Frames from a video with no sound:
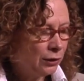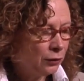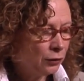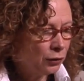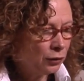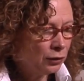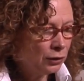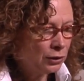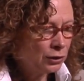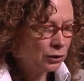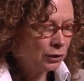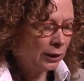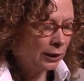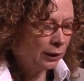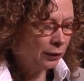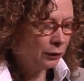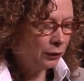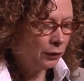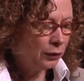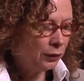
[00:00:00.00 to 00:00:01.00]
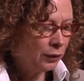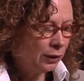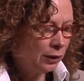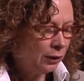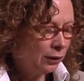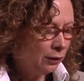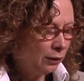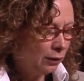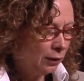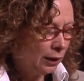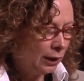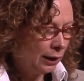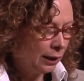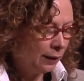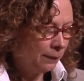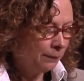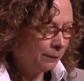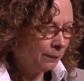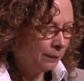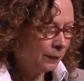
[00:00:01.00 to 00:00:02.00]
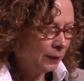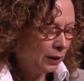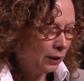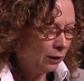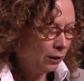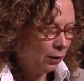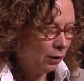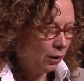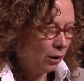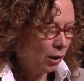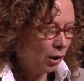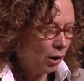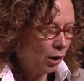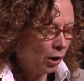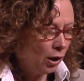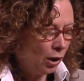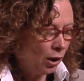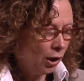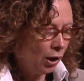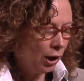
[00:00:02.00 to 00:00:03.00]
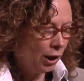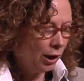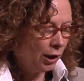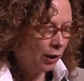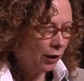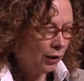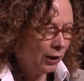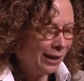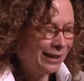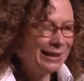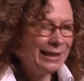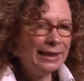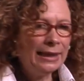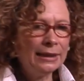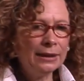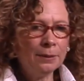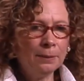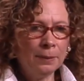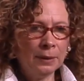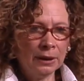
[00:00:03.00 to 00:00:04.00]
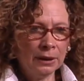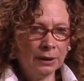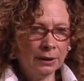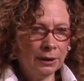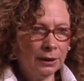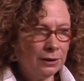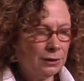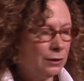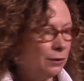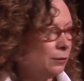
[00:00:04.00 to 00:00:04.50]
early childhood um, are an inability to